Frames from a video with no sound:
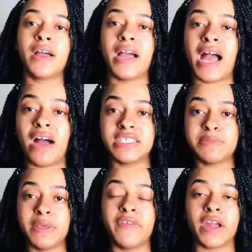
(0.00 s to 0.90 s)
I'll just
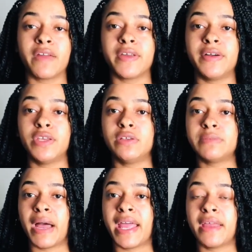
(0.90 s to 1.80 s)
be very real and use
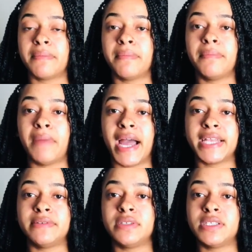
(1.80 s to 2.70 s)
my
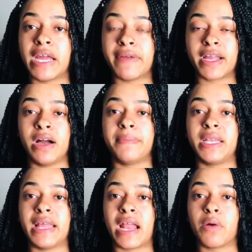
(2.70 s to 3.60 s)
direct company
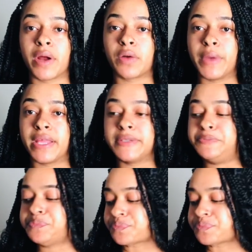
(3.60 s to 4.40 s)
that I work with.